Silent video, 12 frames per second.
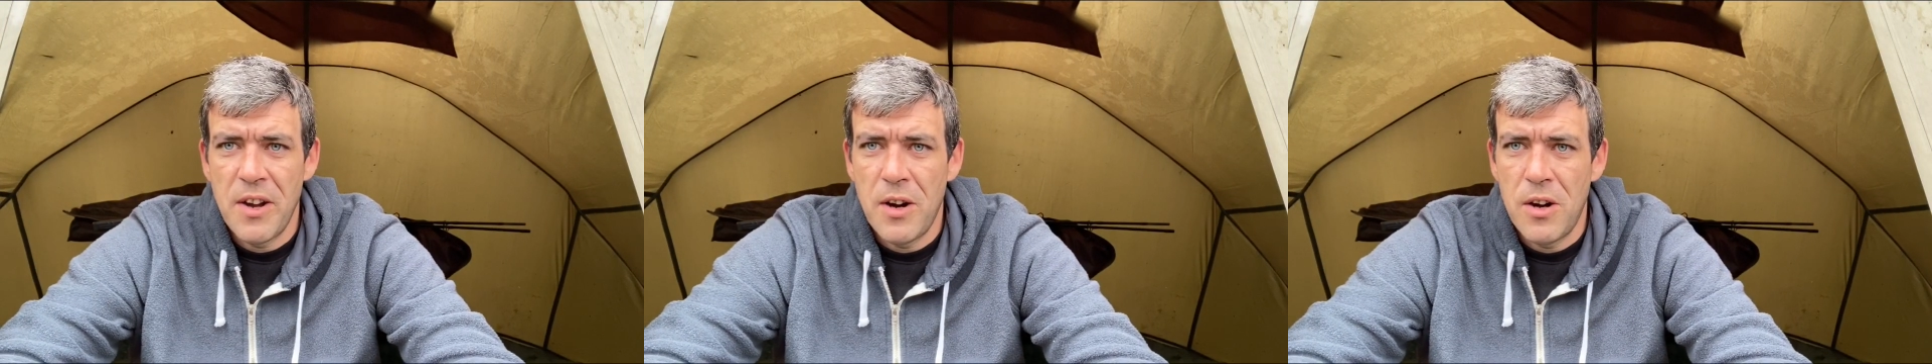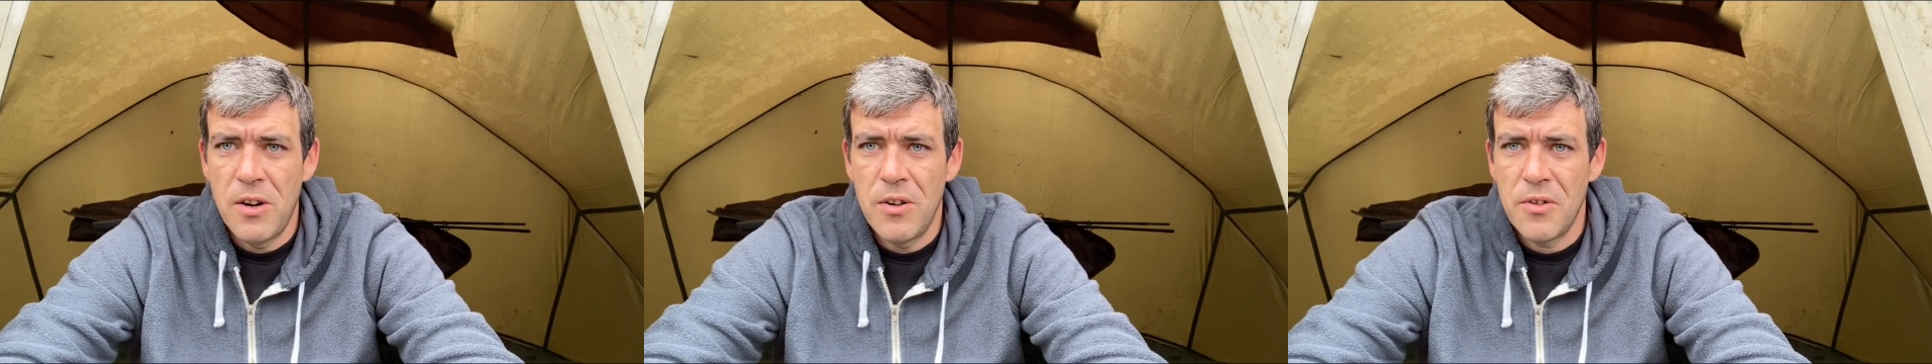
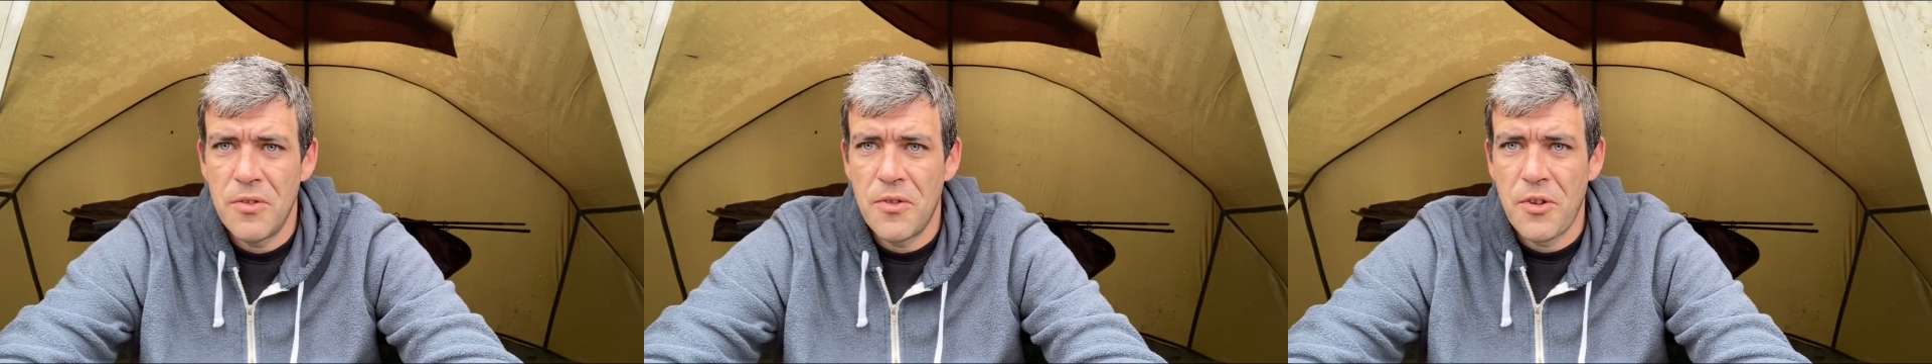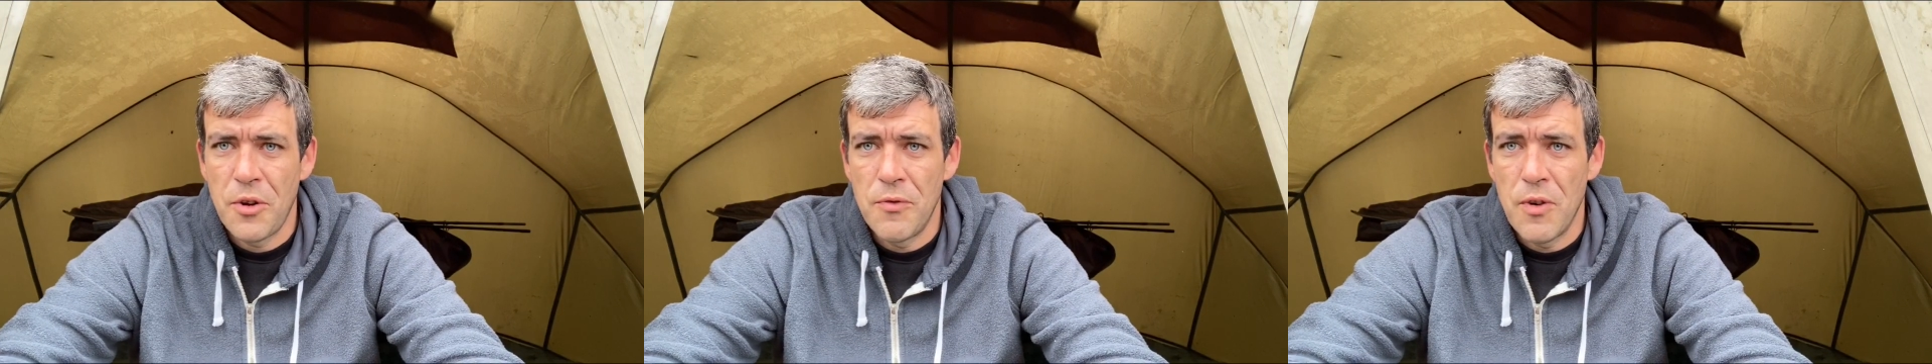are
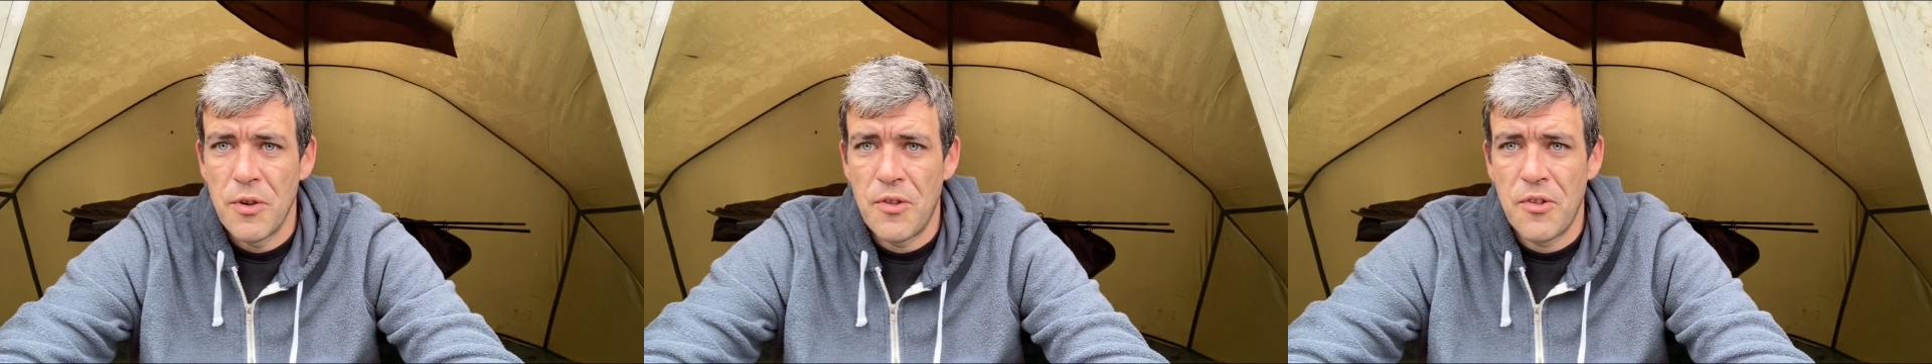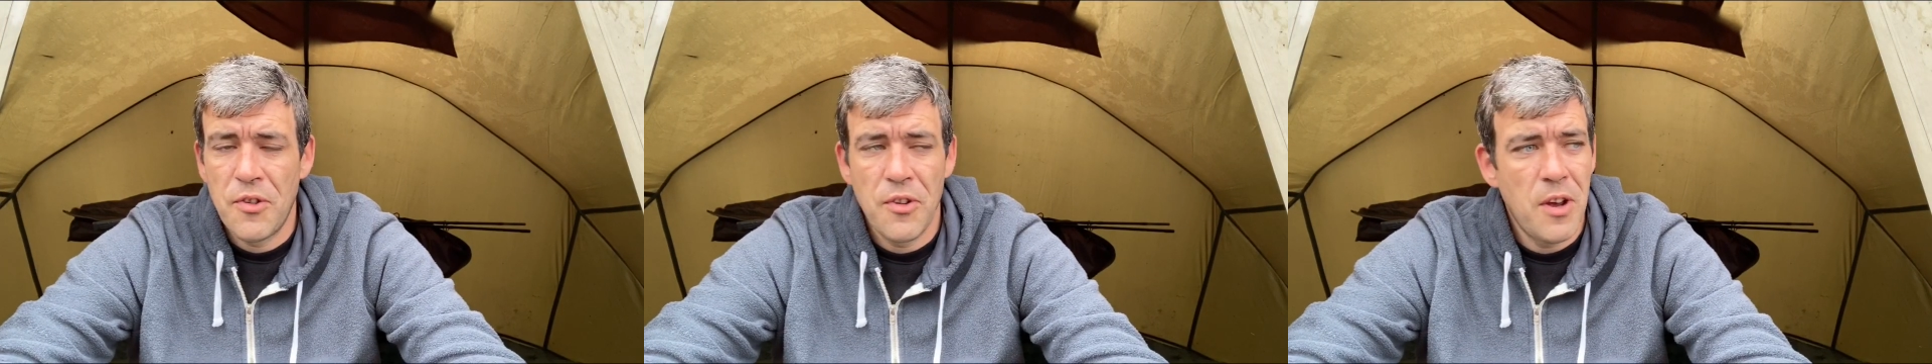two
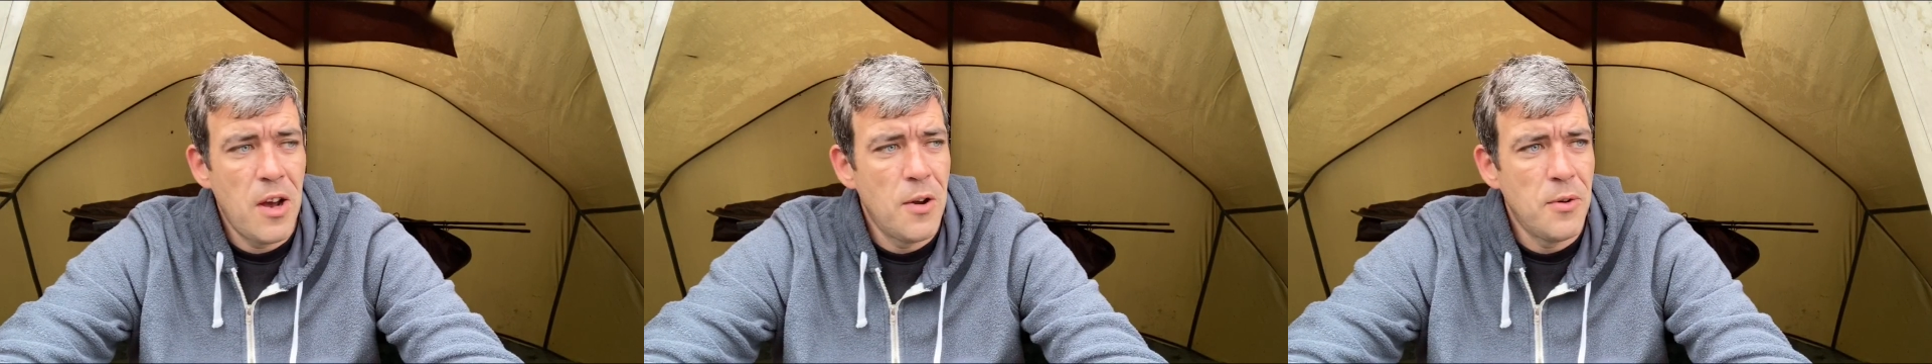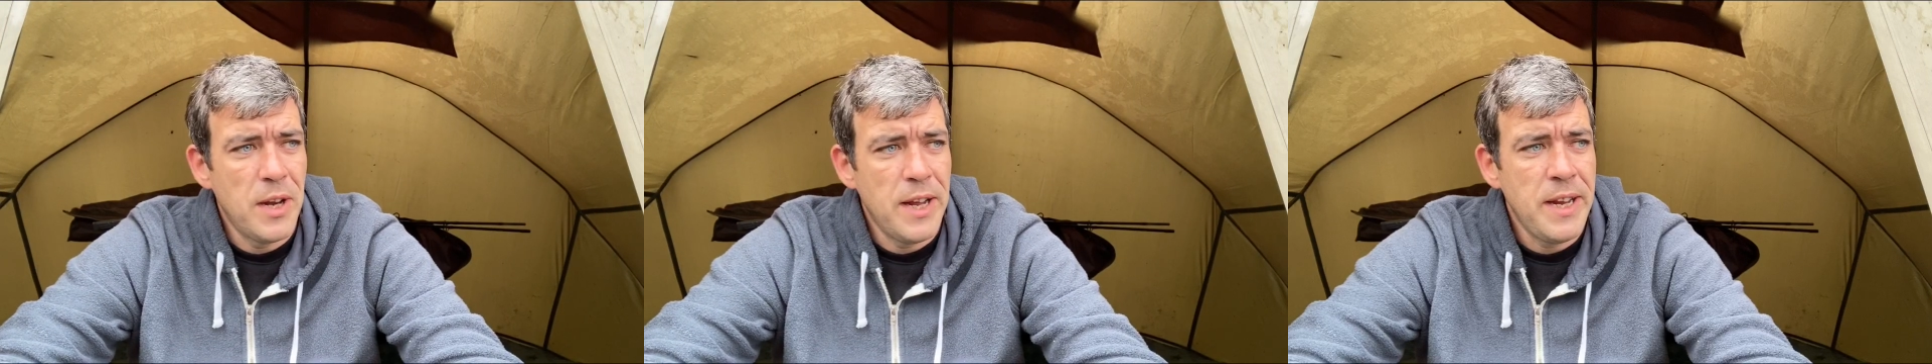rods
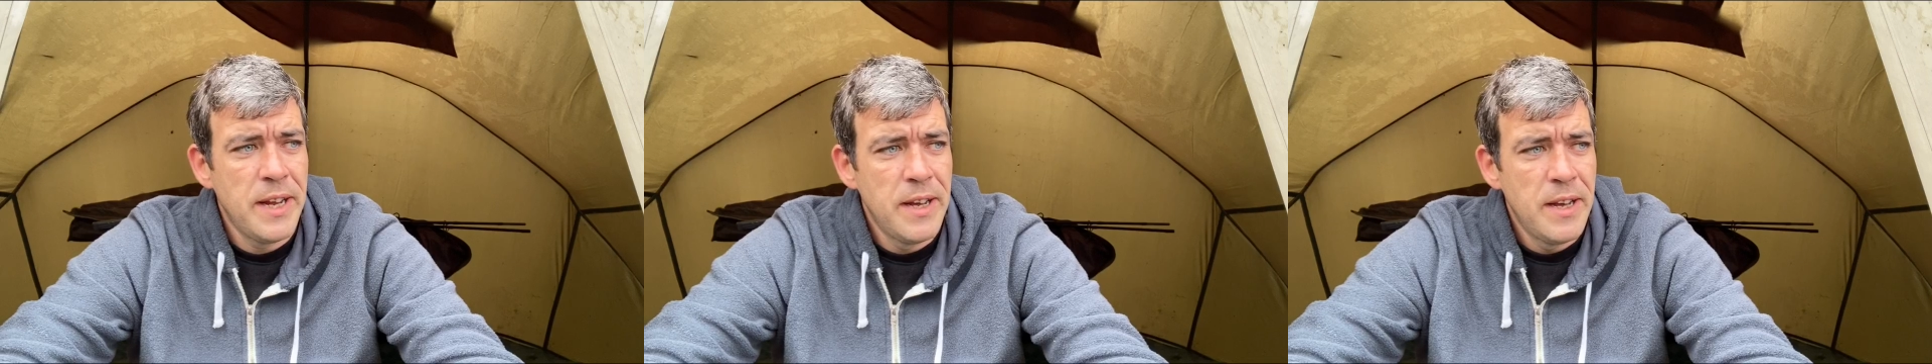only,